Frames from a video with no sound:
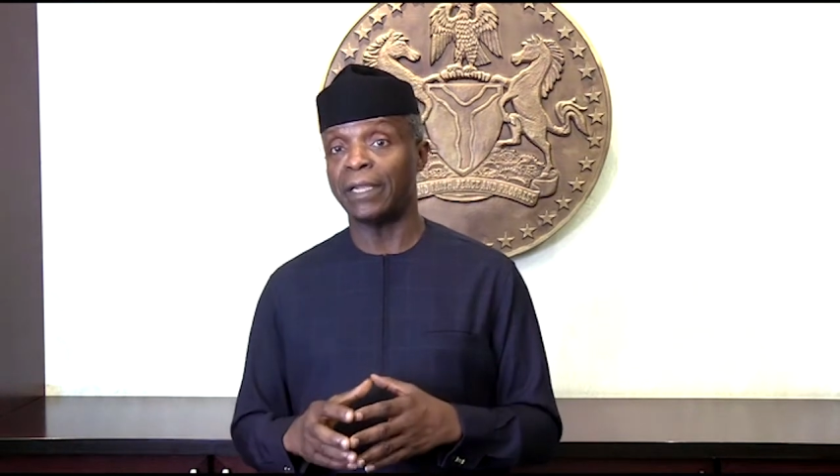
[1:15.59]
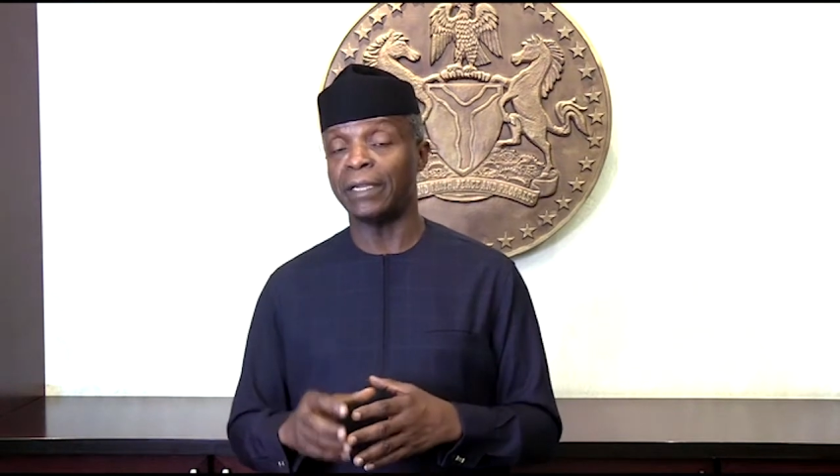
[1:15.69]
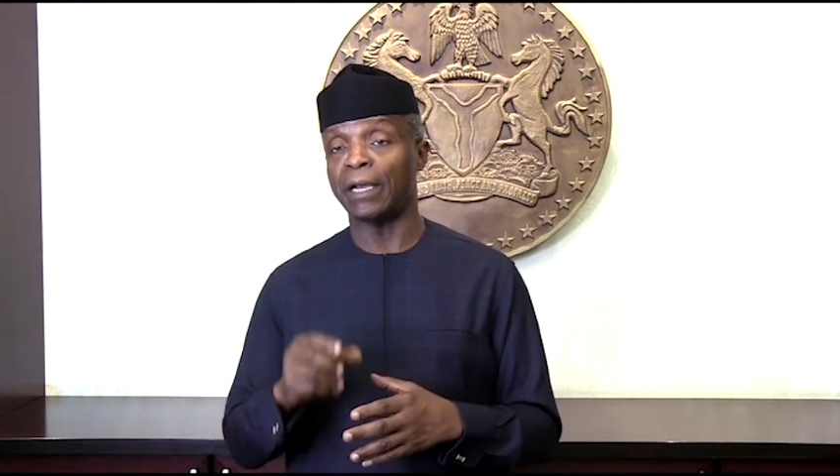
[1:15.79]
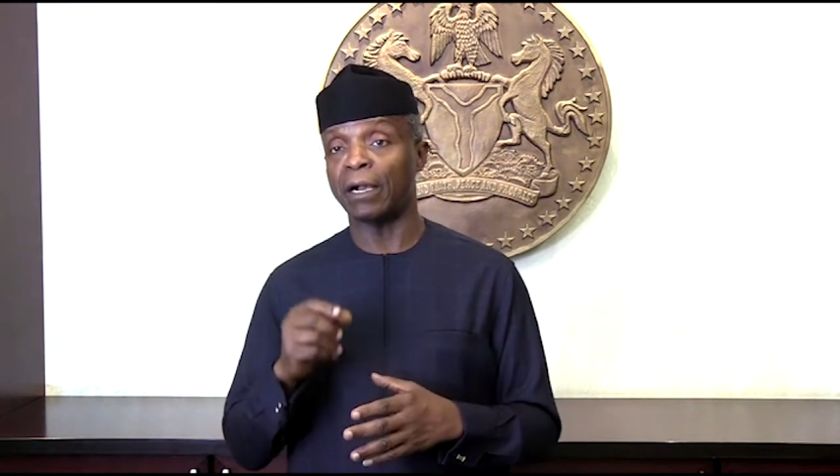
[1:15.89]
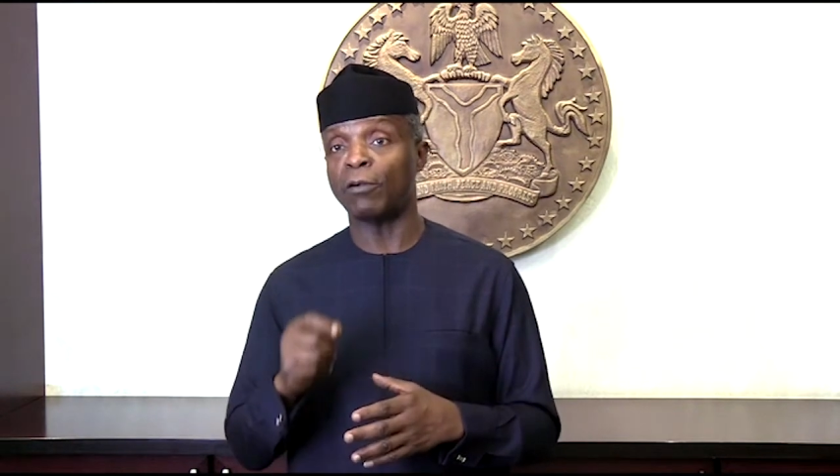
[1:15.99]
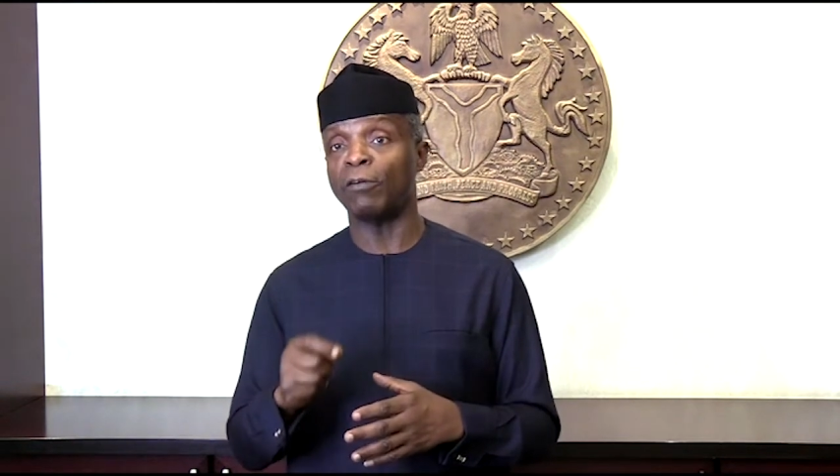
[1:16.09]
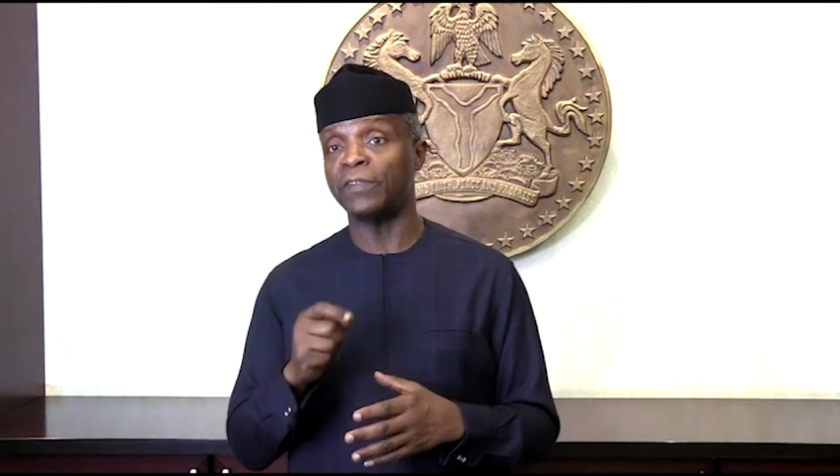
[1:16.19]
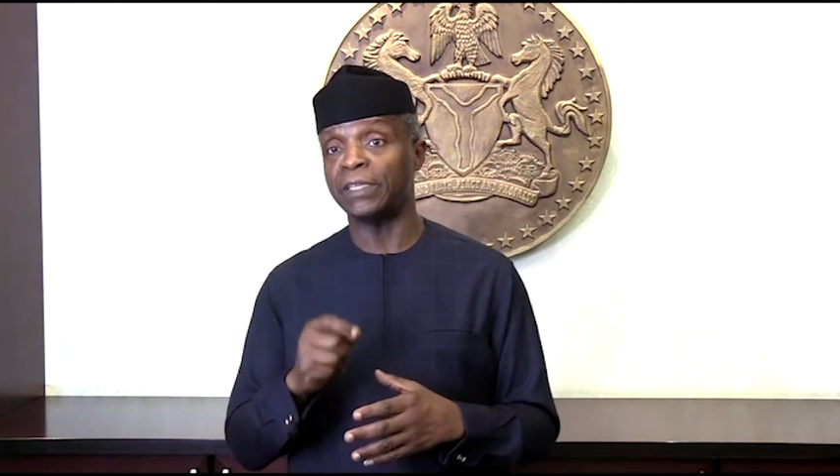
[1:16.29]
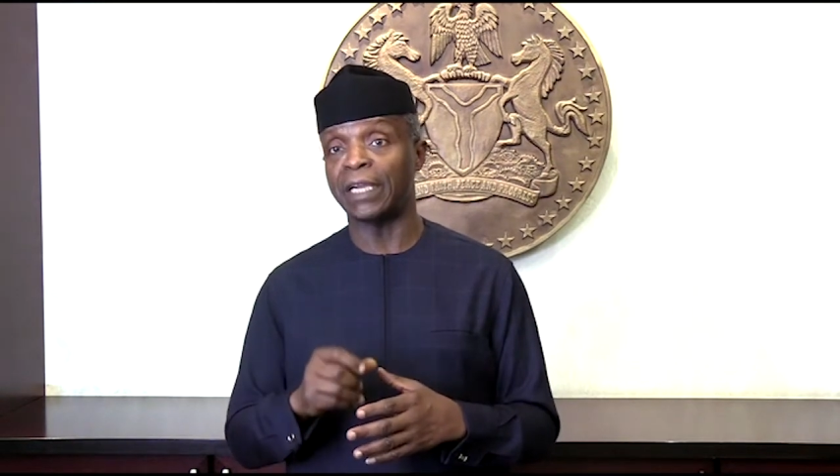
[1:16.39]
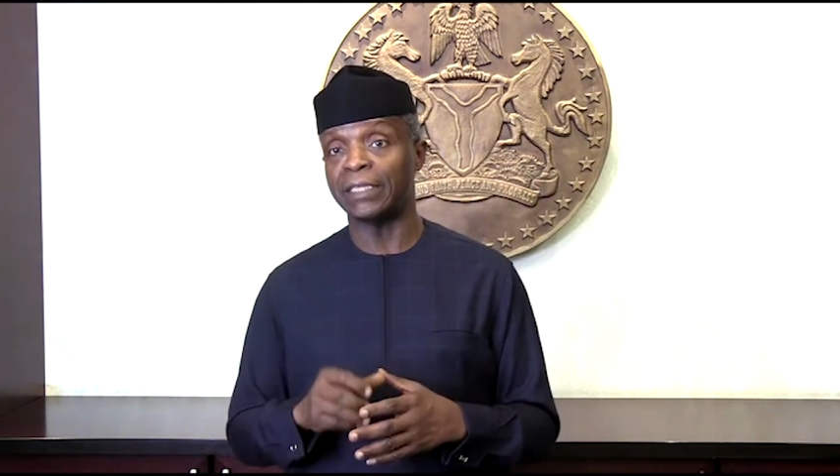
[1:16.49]
in our
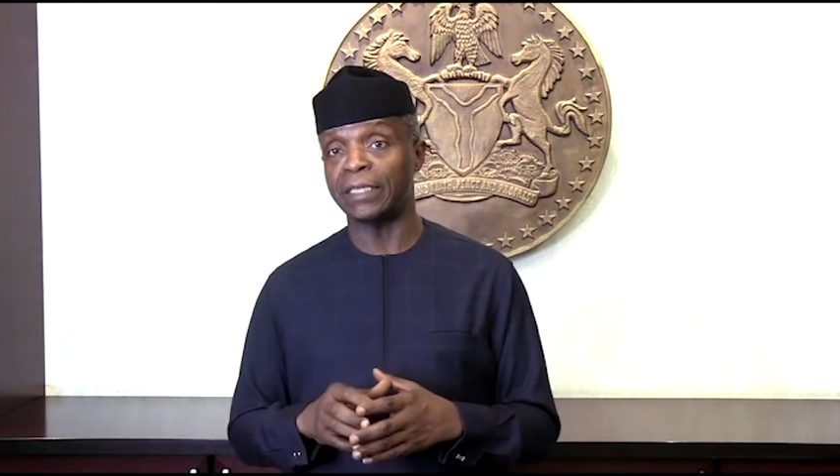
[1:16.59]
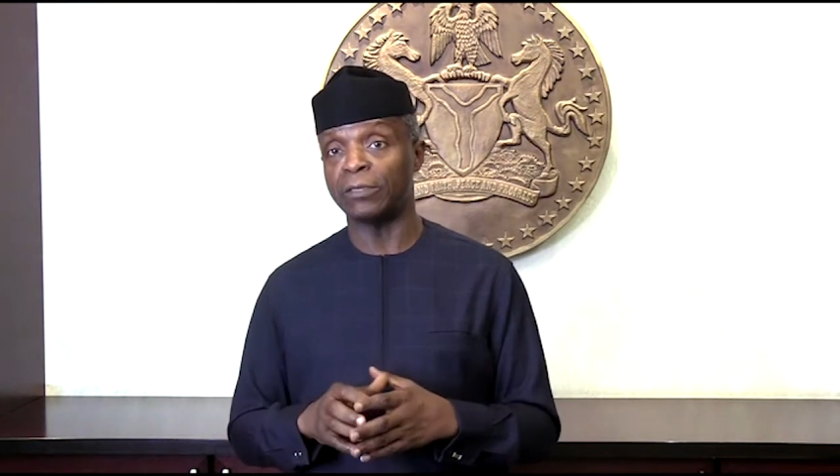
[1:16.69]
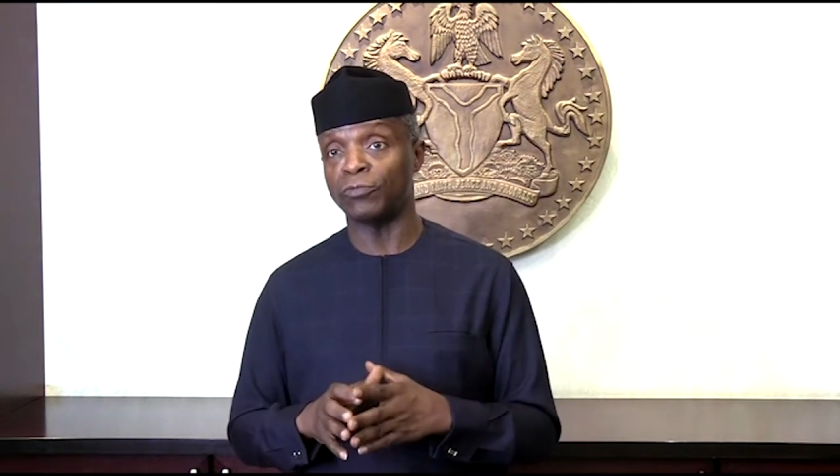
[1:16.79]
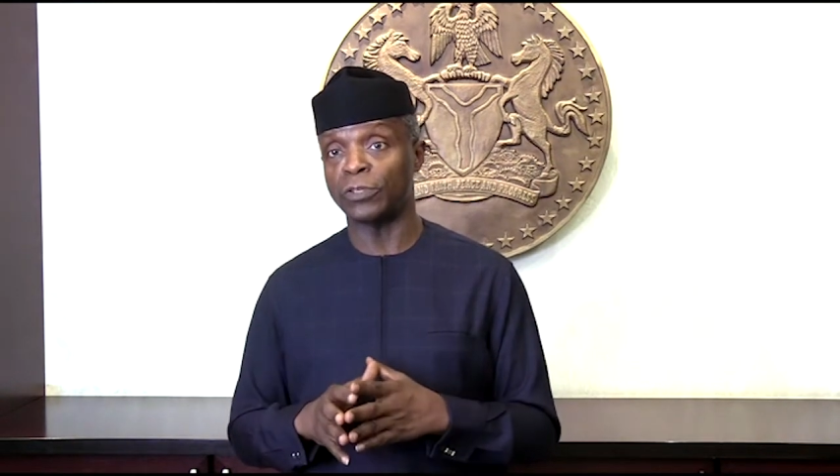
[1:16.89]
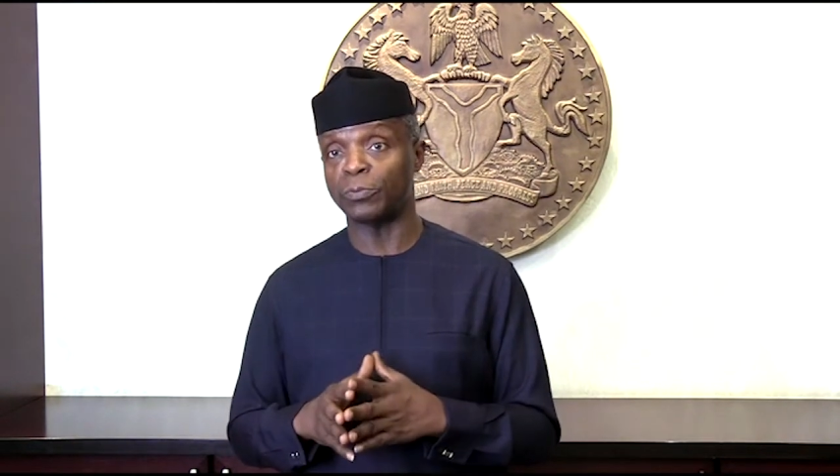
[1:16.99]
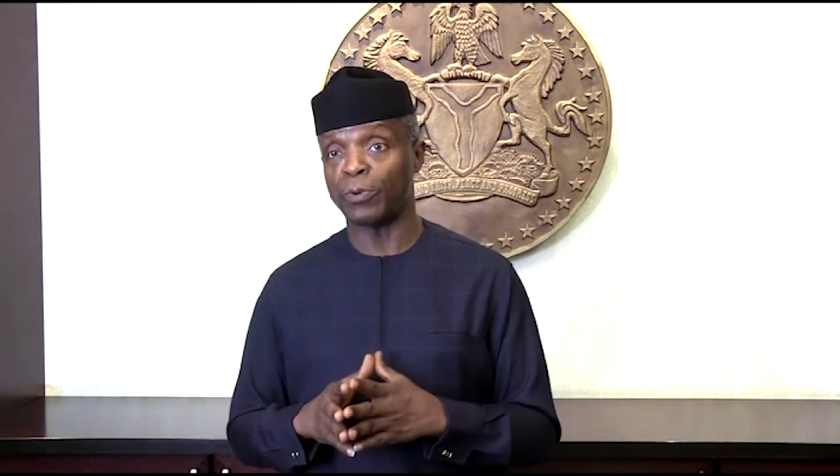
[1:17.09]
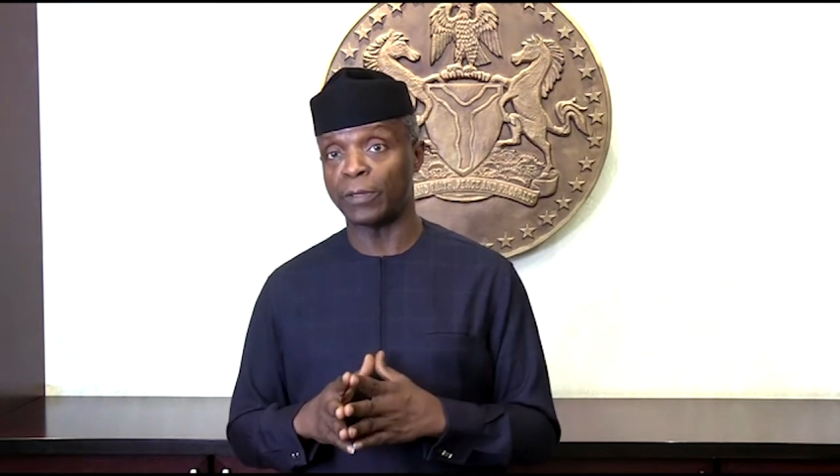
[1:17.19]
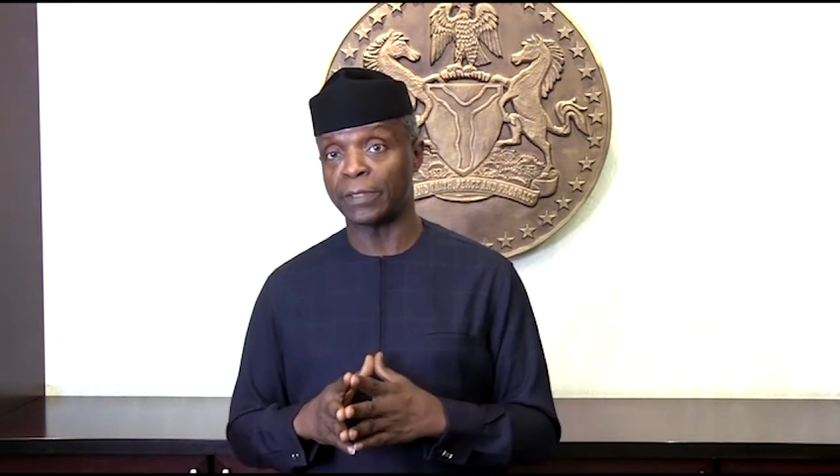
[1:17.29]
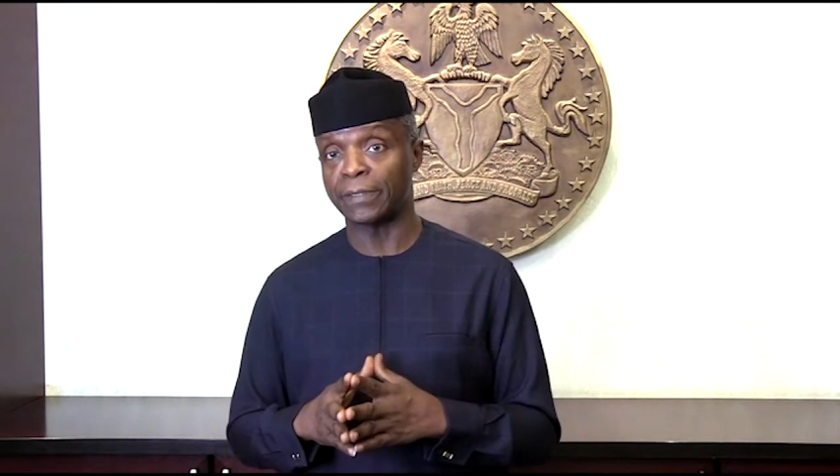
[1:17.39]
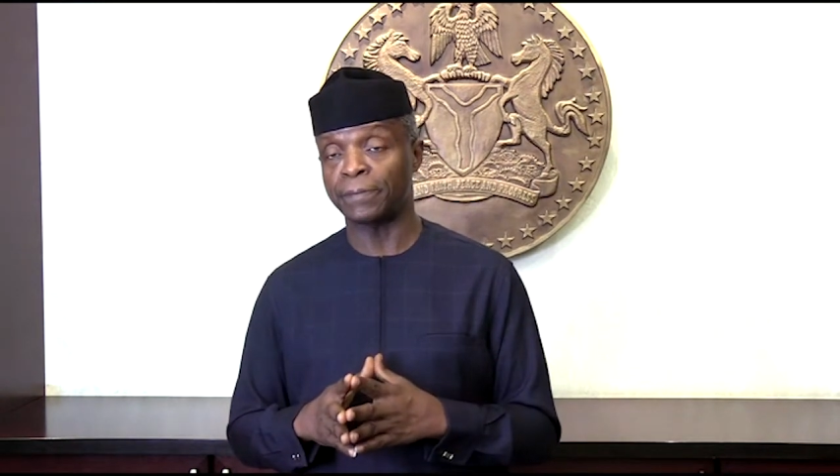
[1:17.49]
COVID-19
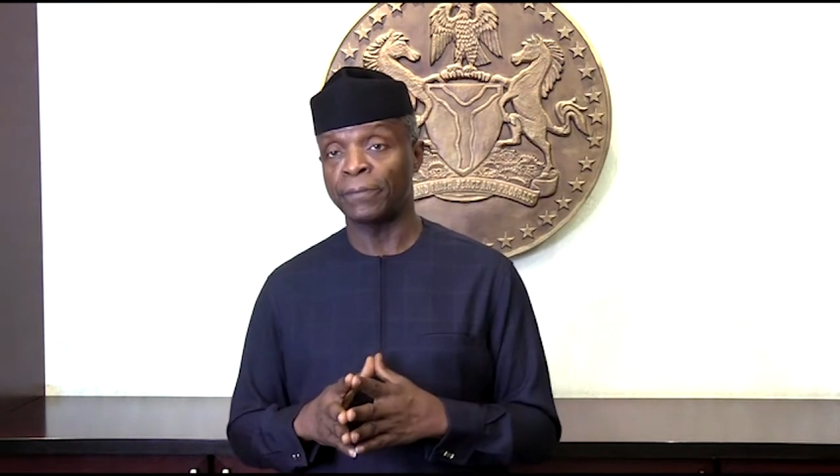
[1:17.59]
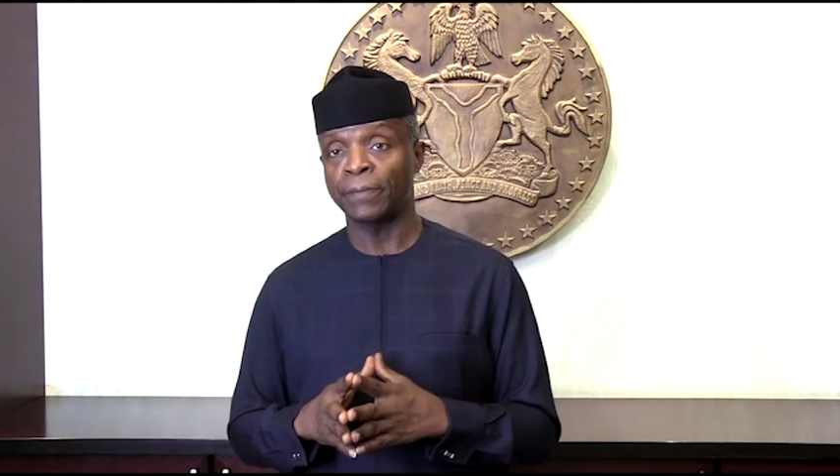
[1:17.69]
response,